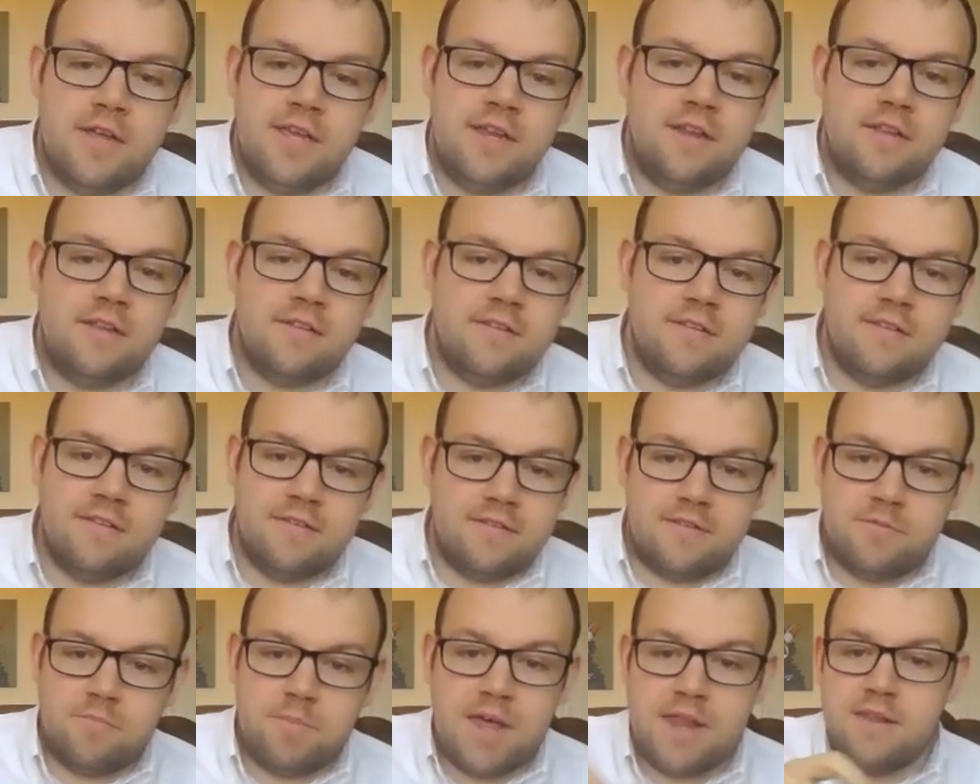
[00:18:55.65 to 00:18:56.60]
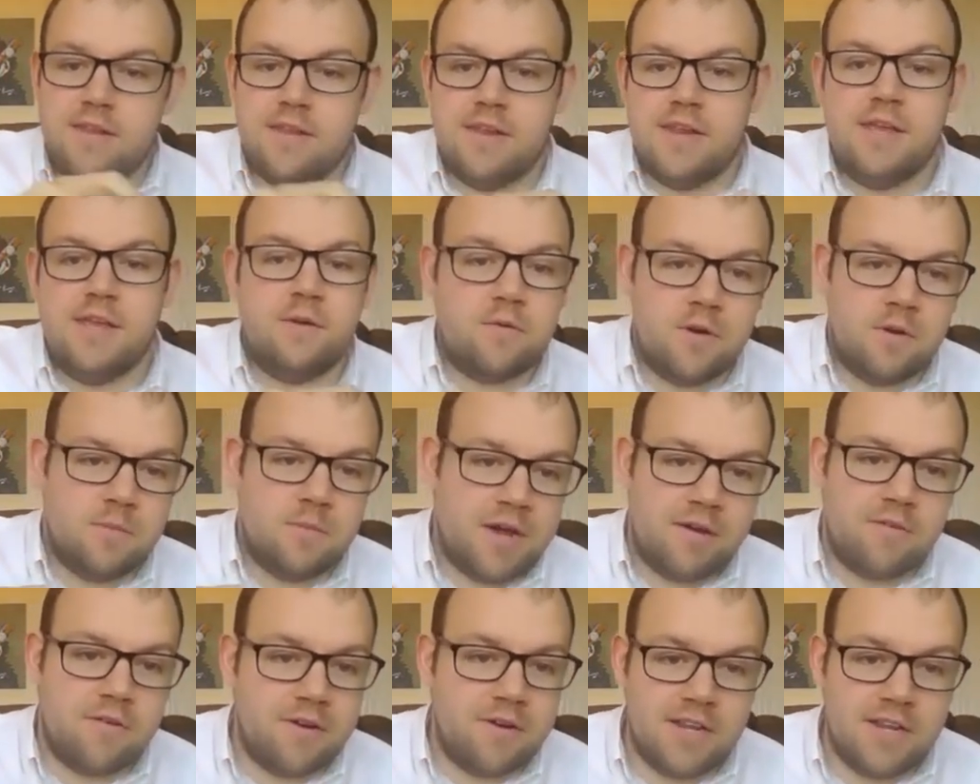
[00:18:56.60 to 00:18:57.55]
He doesn't spend an equal
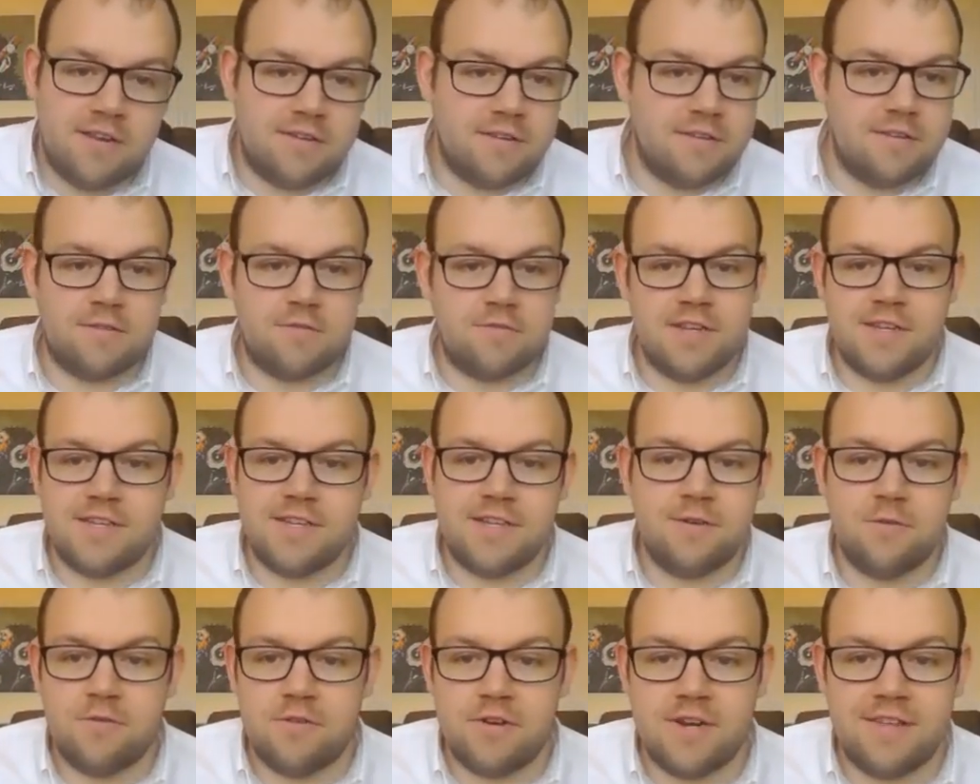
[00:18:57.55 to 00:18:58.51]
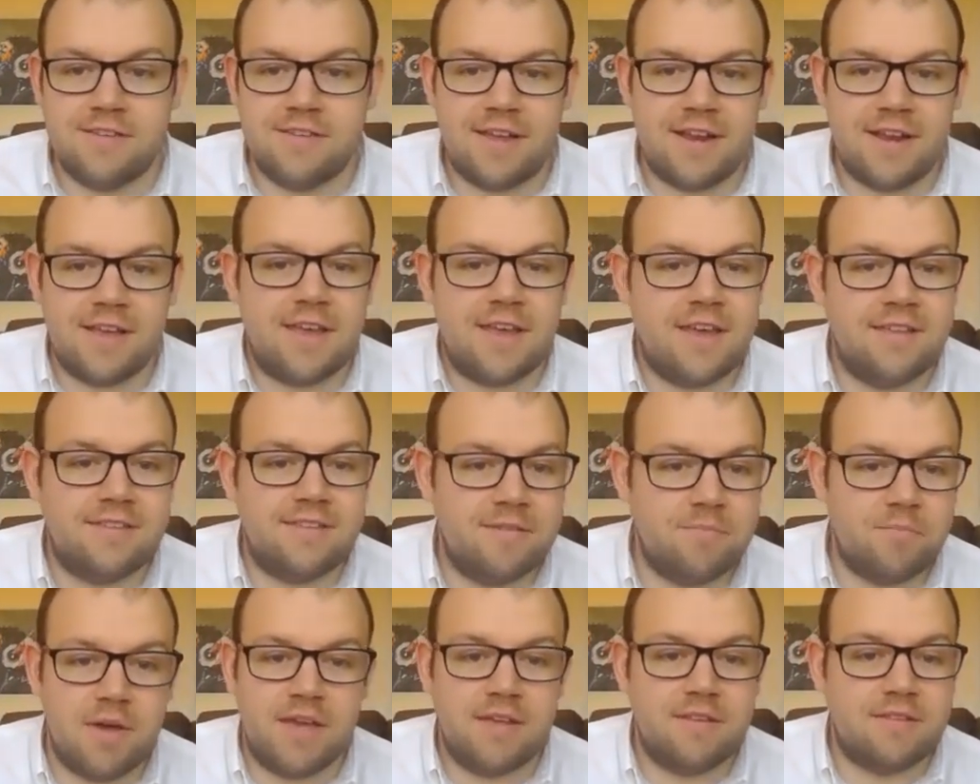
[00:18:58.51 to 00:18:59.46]
amount on each of the 3 children. It's allocated.
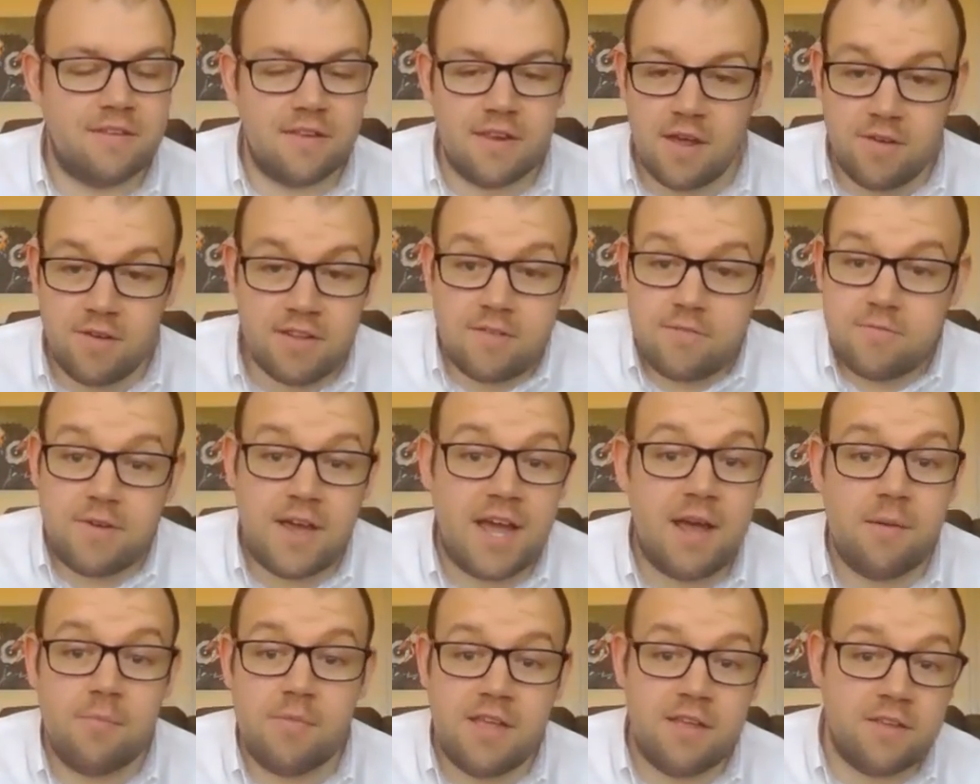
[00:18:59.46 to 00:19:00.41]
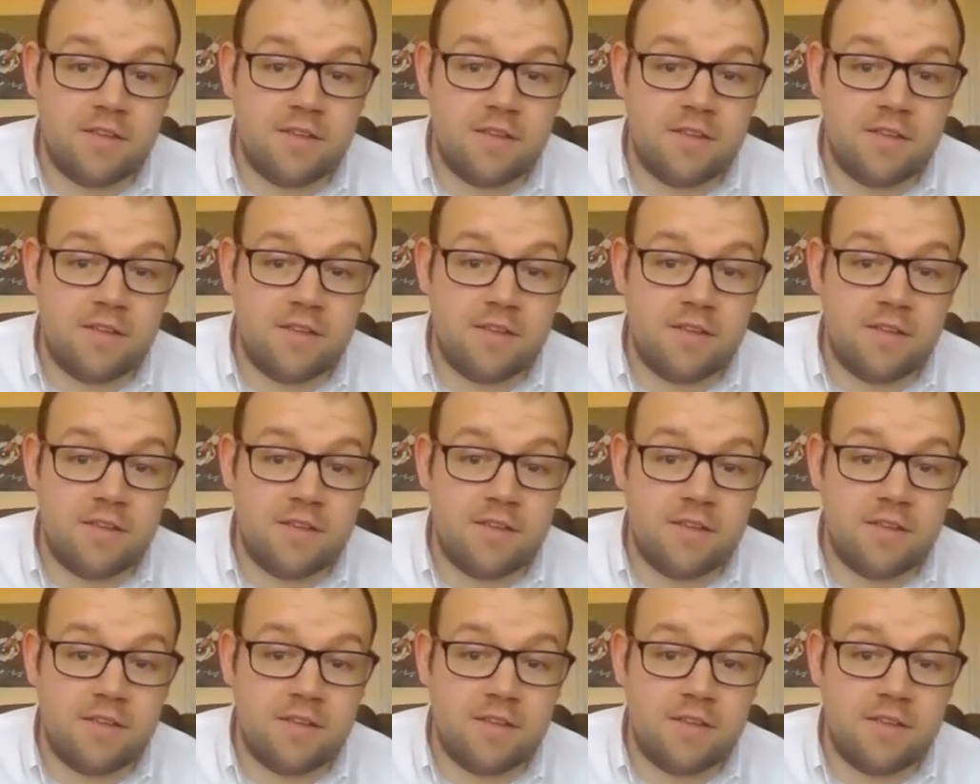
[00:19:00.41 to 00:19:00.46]
You know, it's a family.